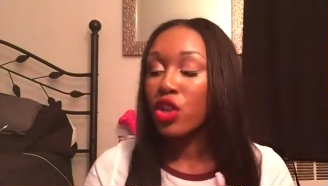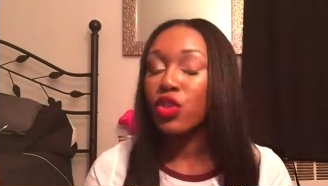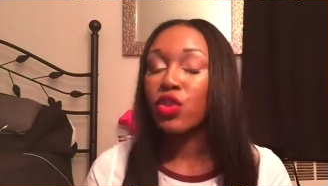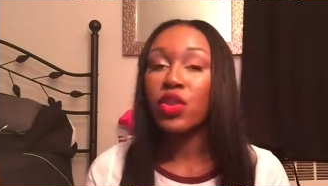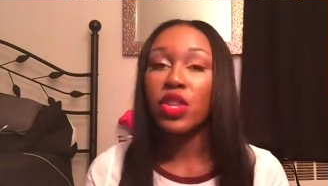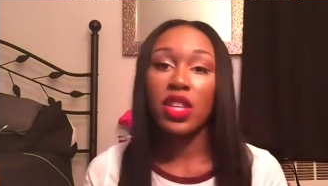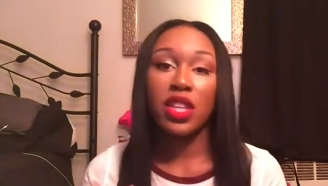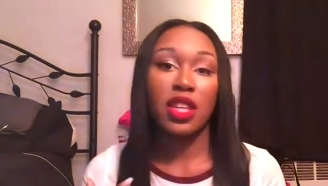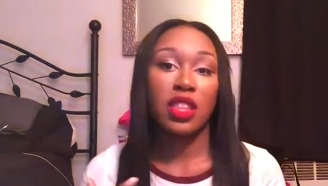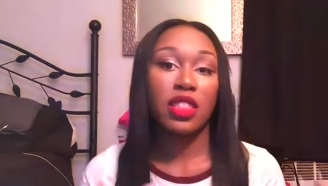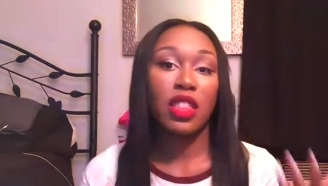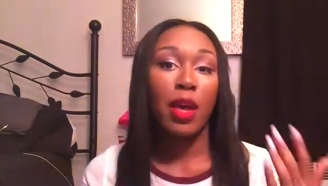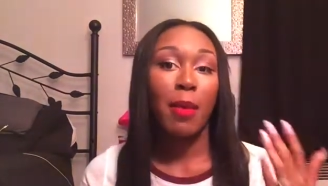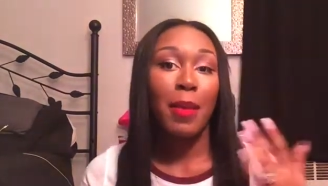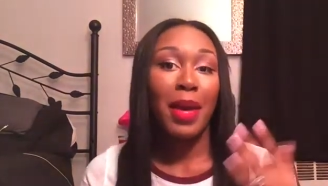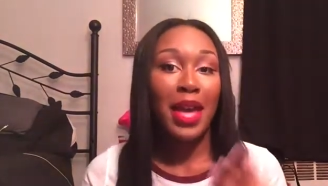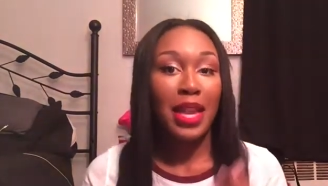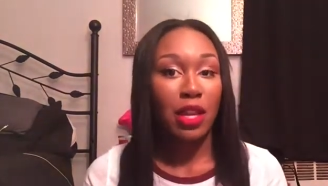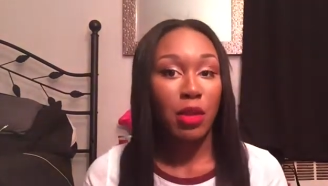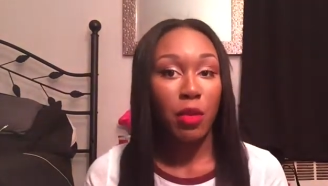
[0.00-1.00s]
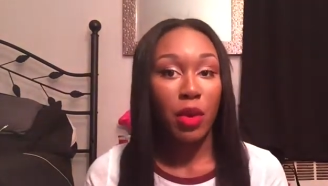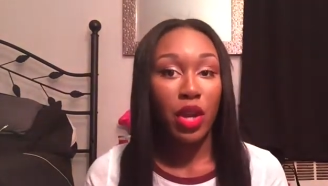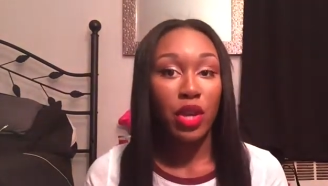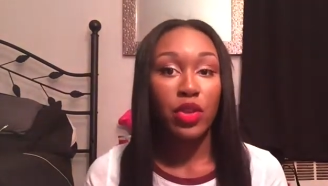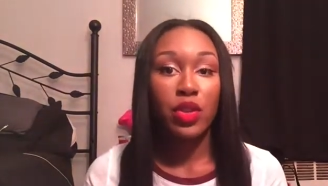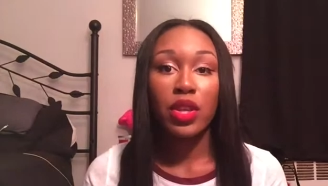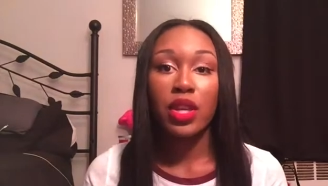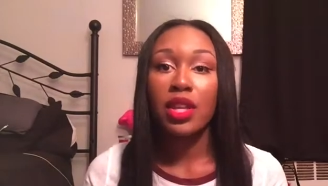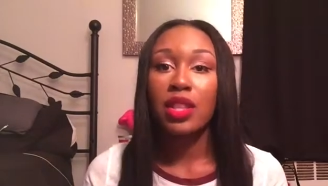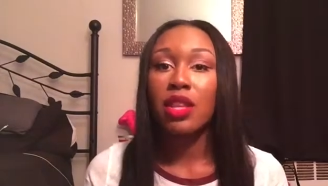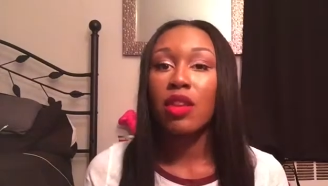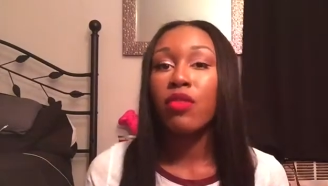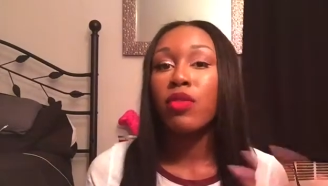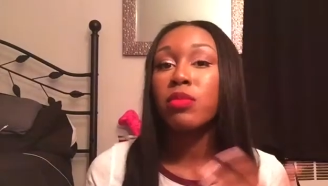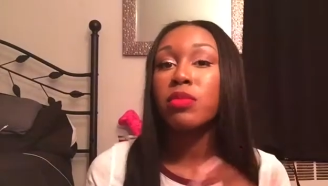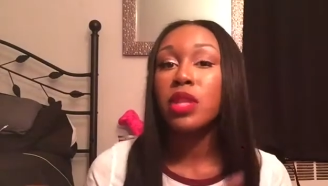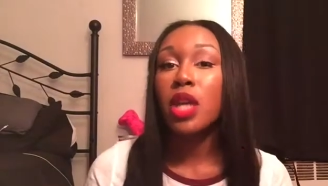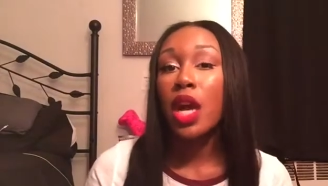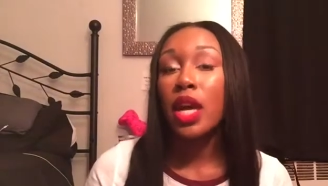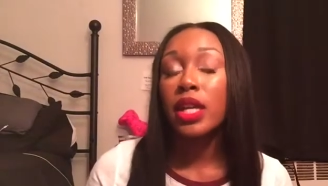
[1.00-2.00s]
you can get them anywhere. You can get them
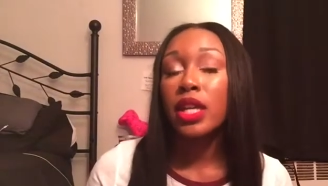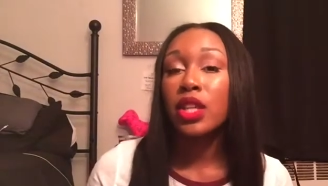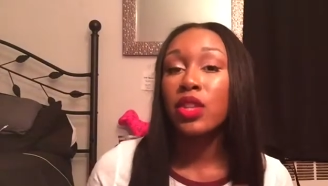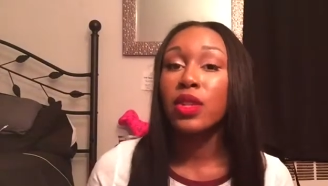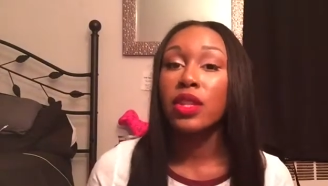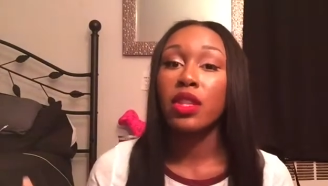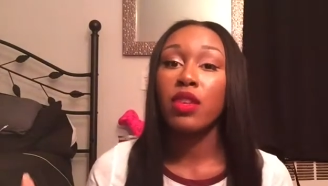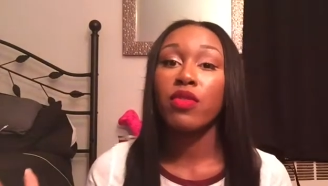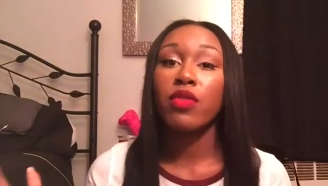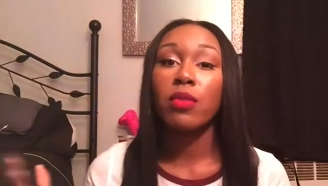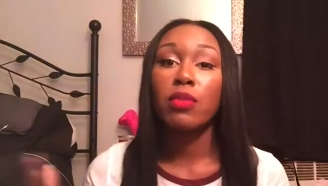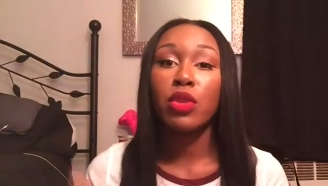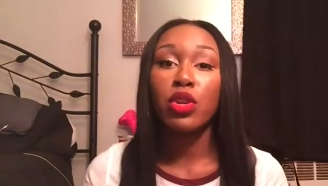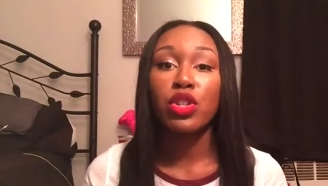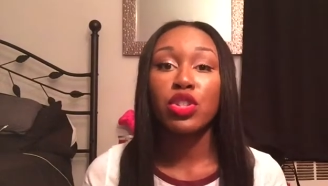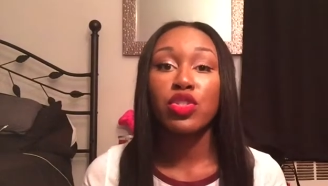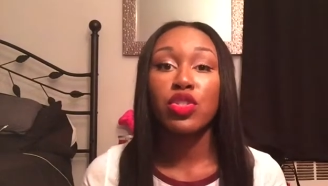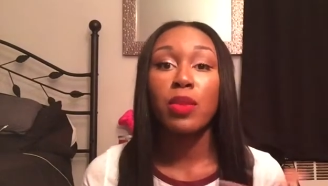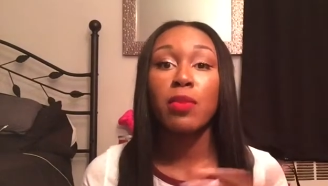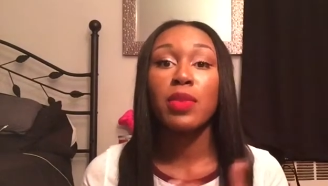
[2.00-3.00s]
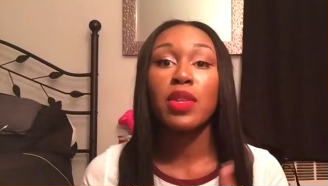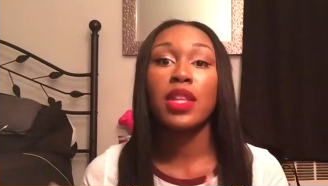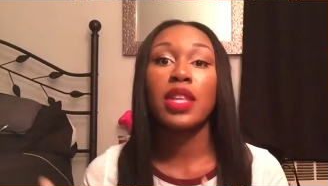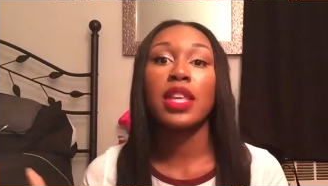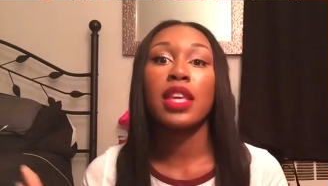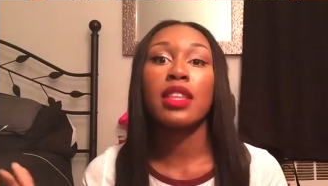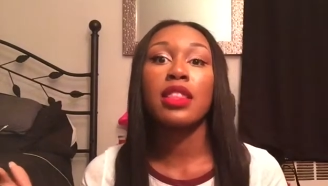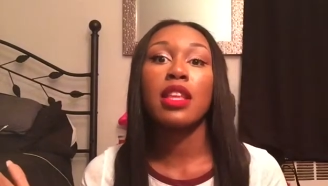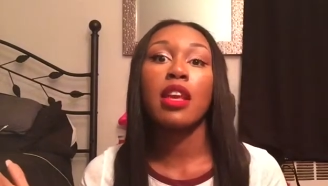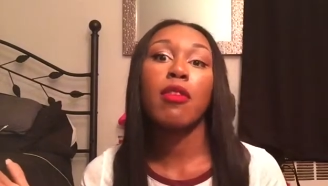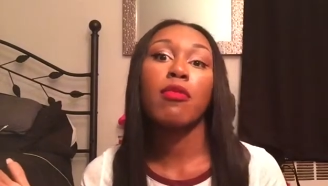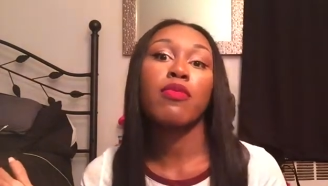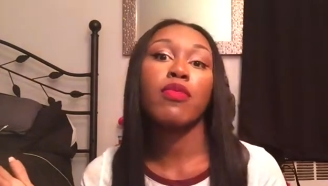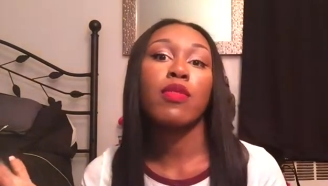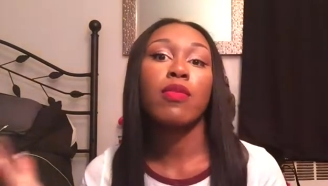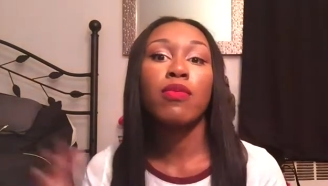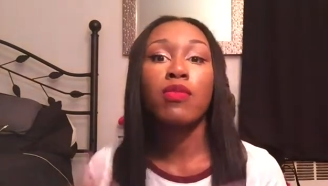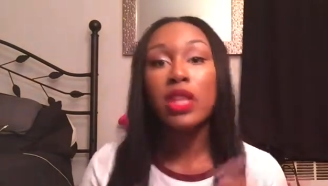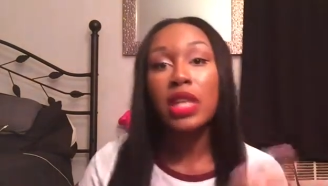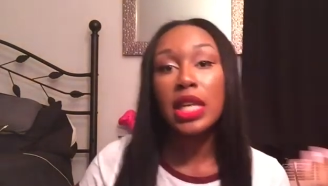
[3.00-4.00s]
from Target, you can get them from Nordstrom, you can get them
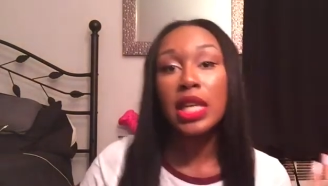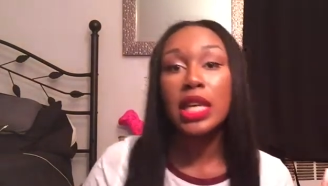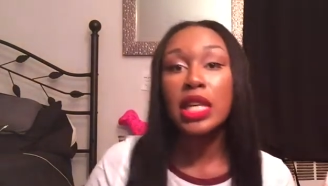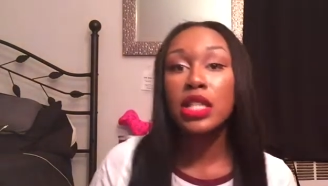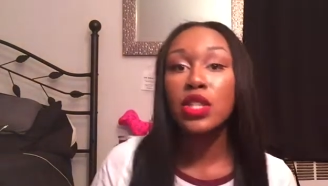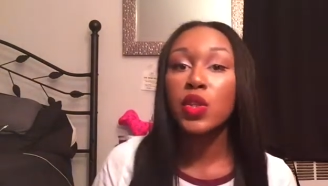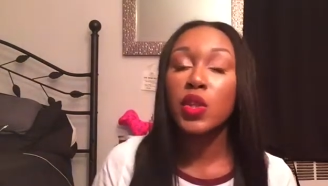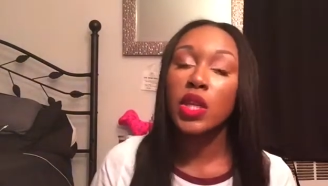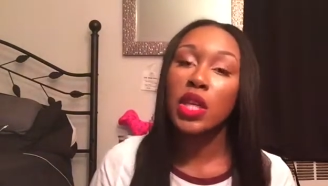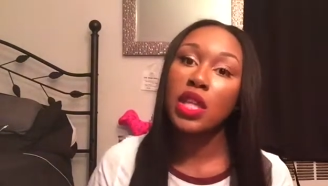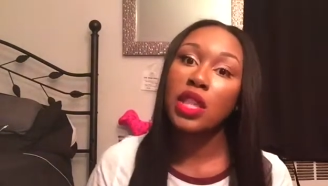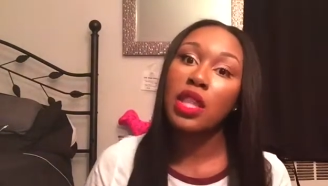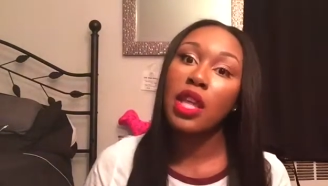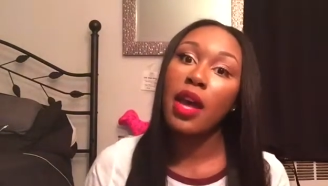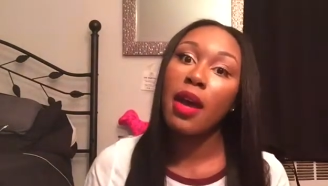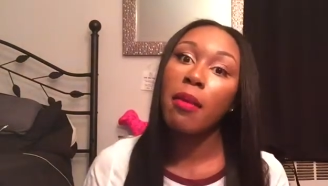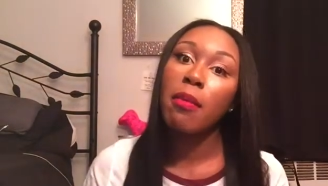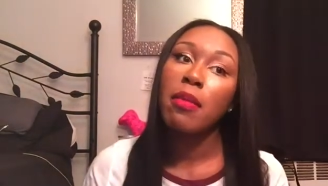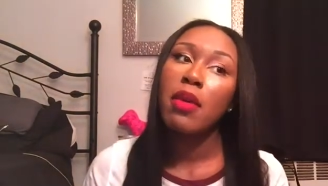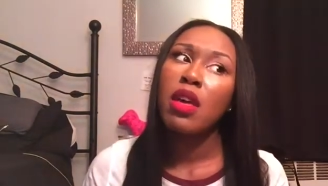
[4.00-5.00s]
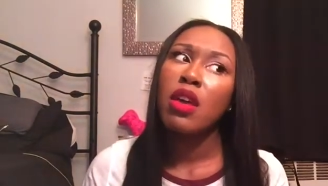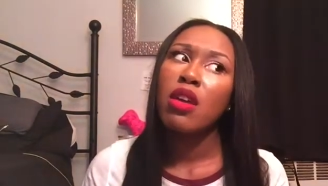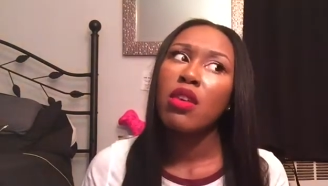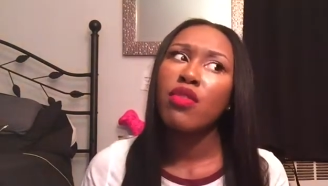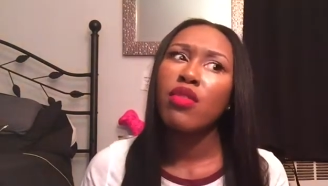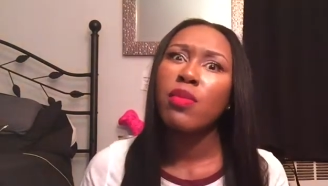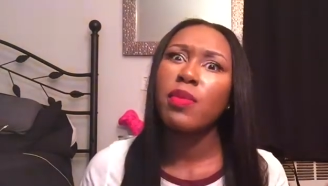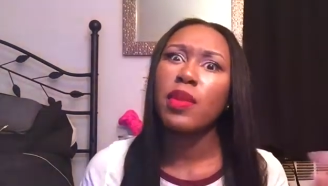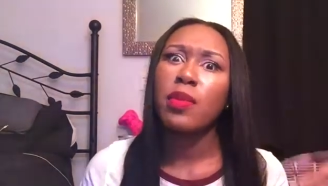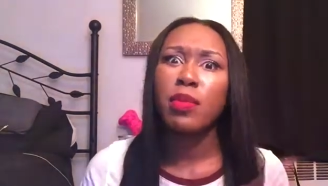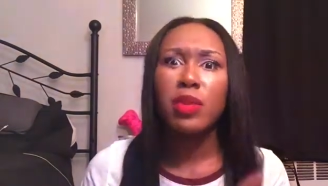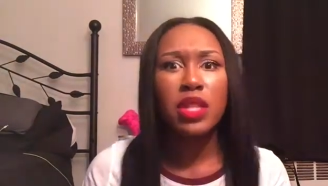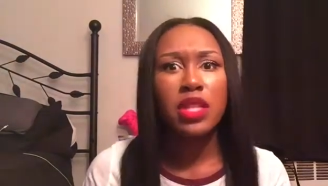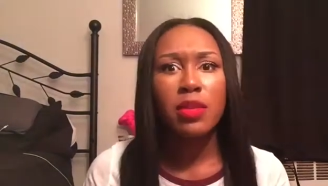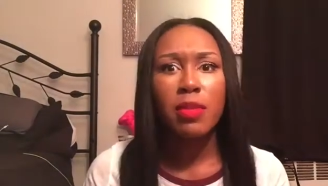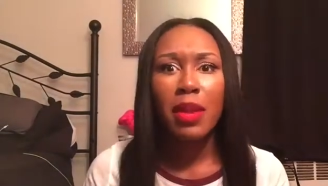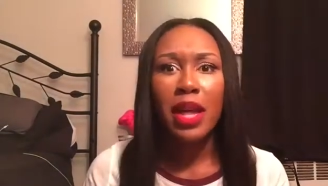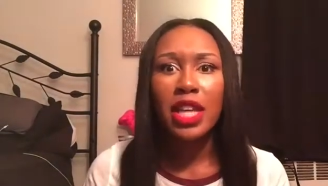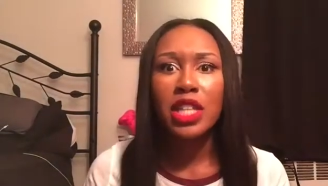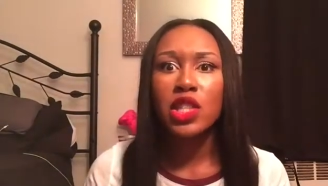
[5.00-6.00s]
from Ricky's, you can get them from the Beauty
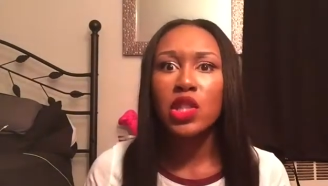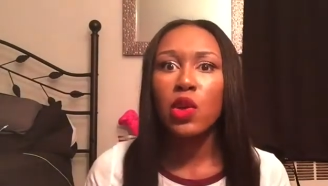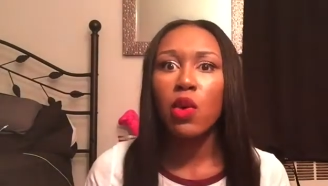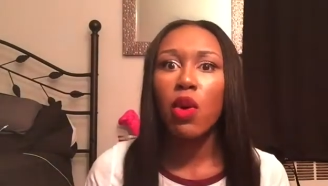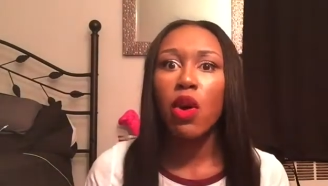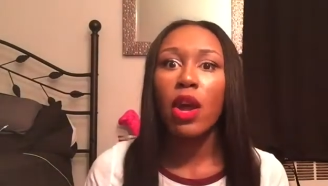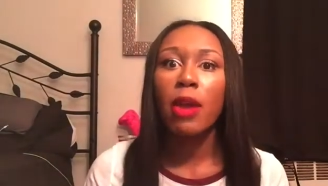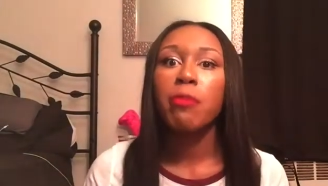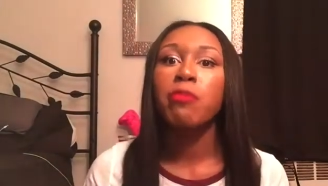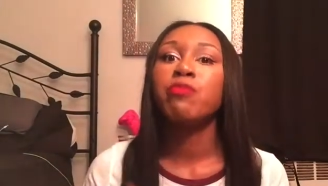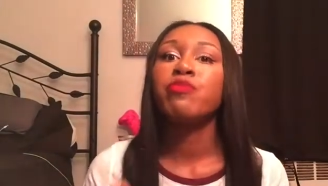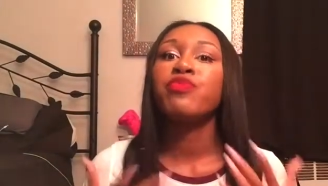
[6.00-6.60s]
Supply store